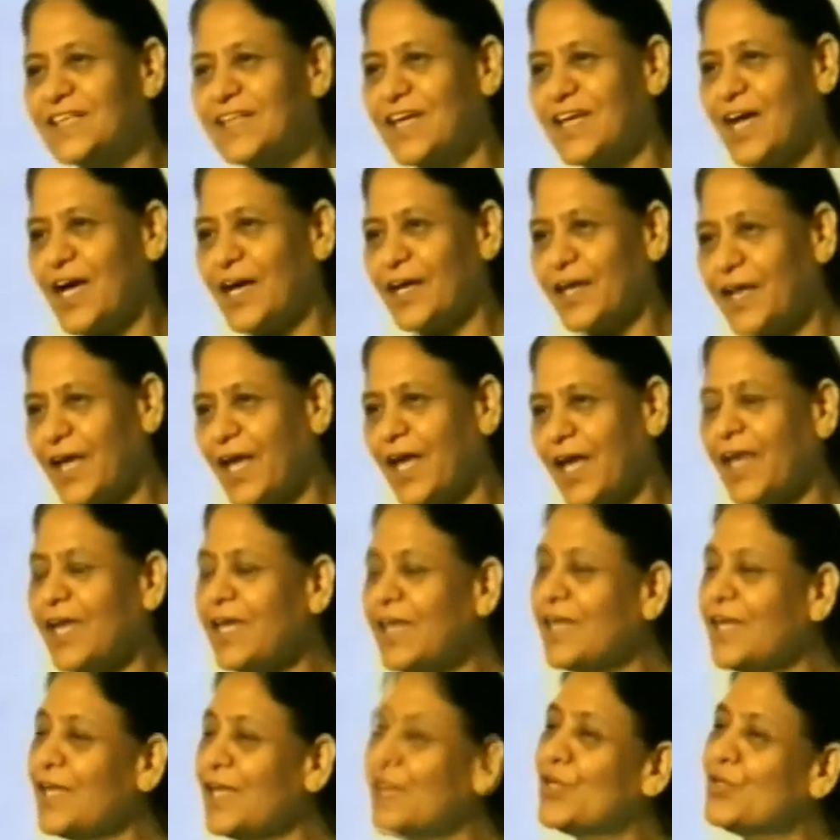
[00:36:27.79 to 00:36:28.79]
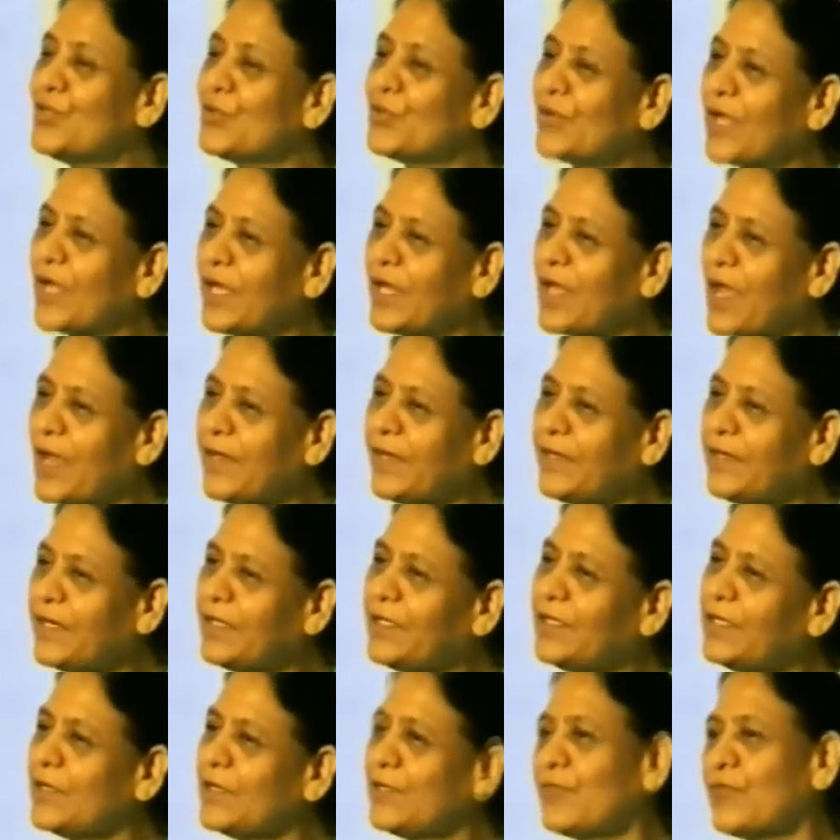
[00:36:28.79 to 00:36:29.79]
Again, you can
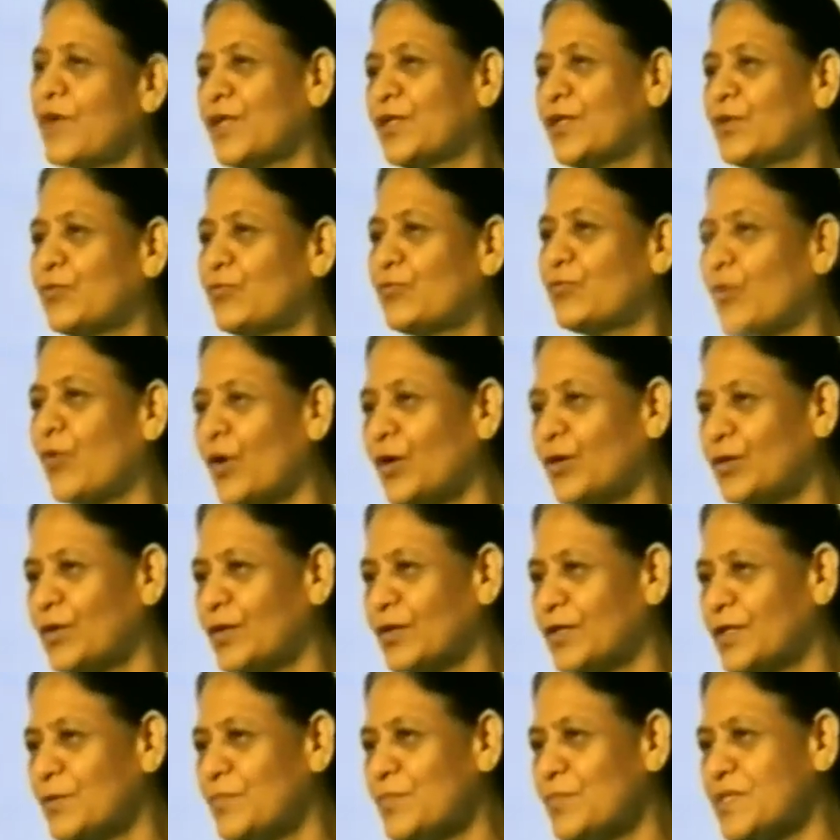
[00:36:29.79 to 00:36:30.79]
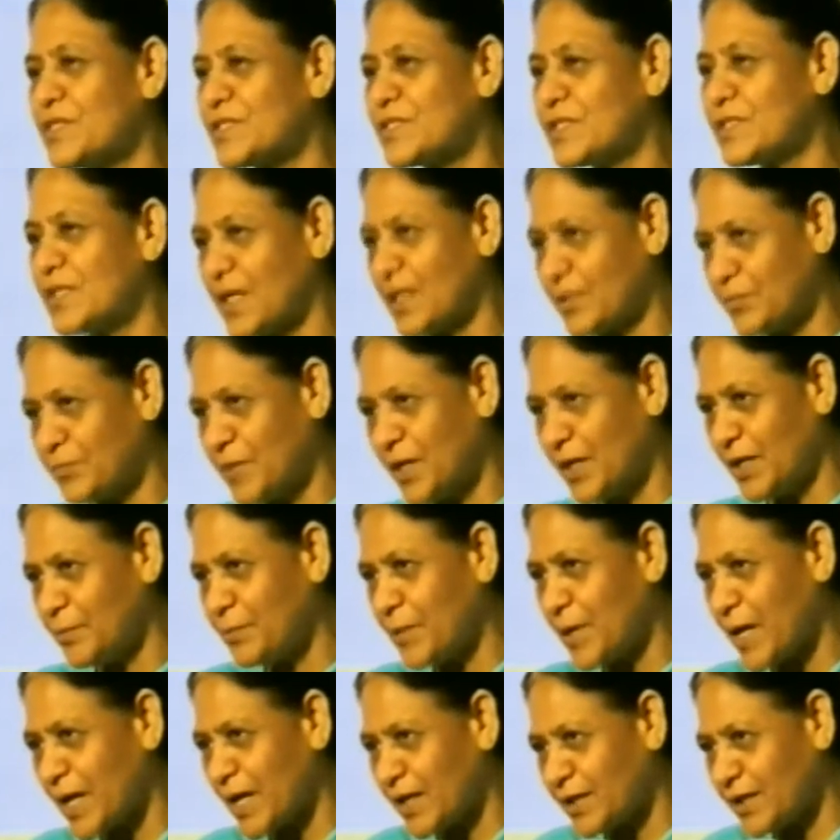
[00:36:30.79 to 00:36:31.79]
identify the fault or the mistake made
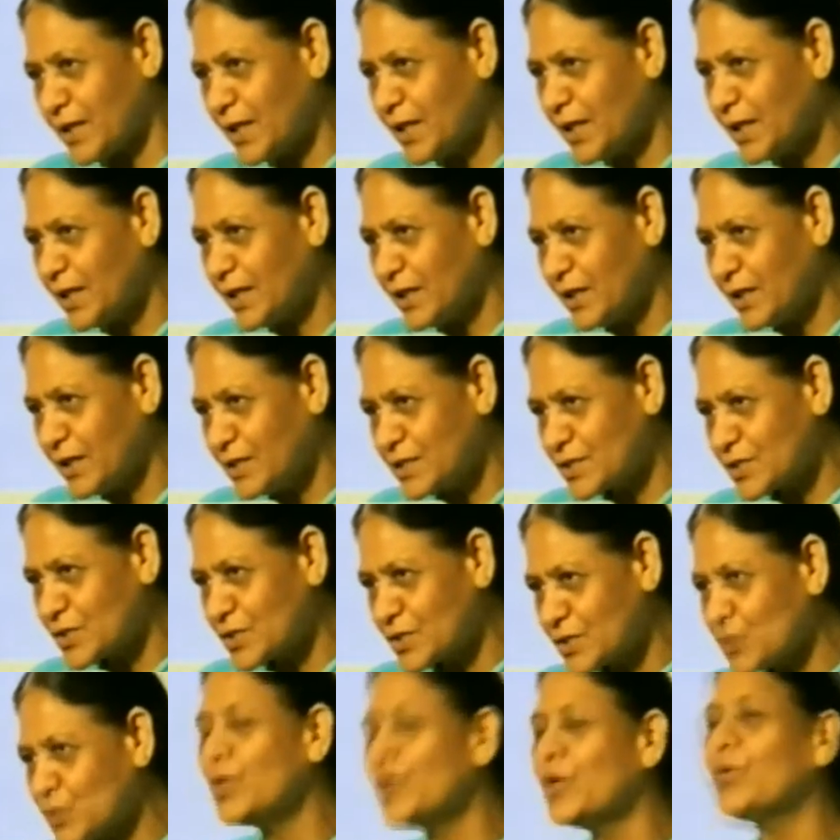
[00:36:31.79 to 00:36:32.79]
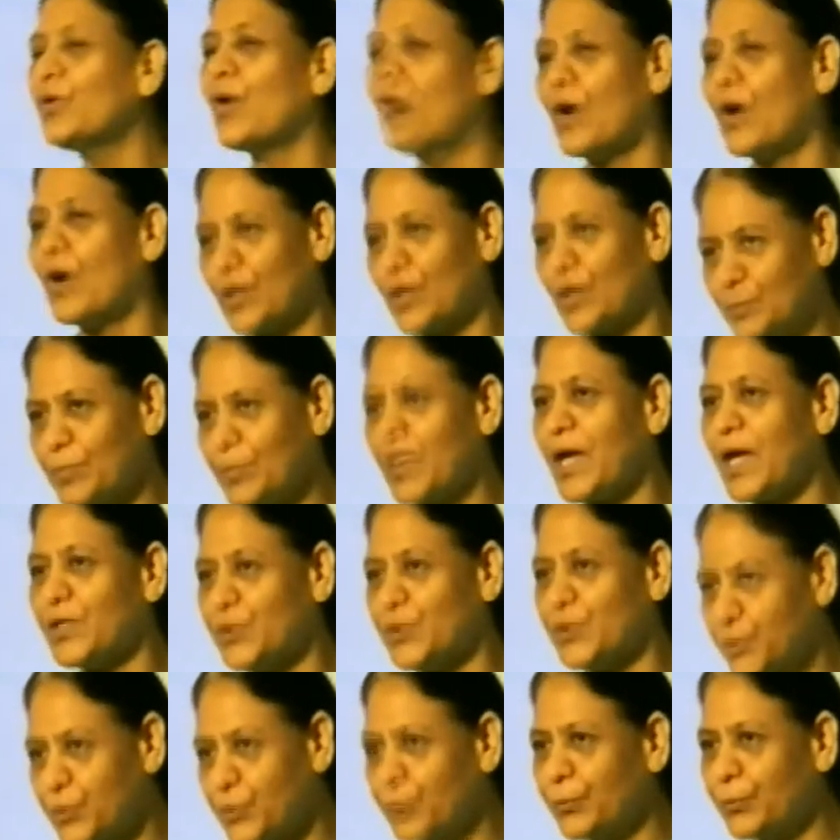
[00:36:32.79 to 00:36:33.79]
by the student or by
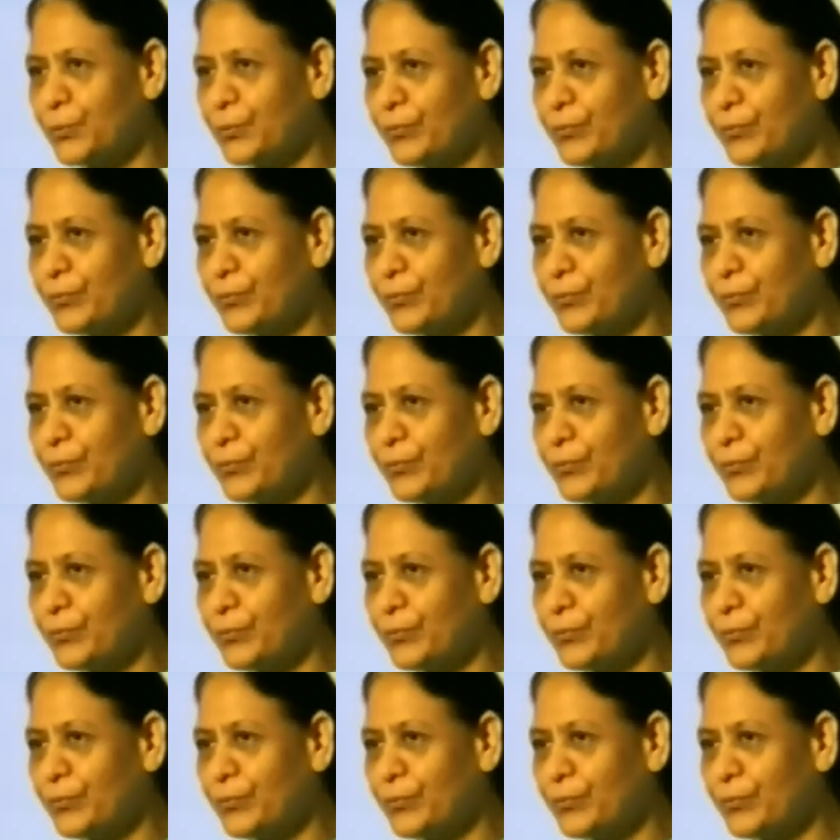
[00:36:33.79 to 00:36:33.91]
you.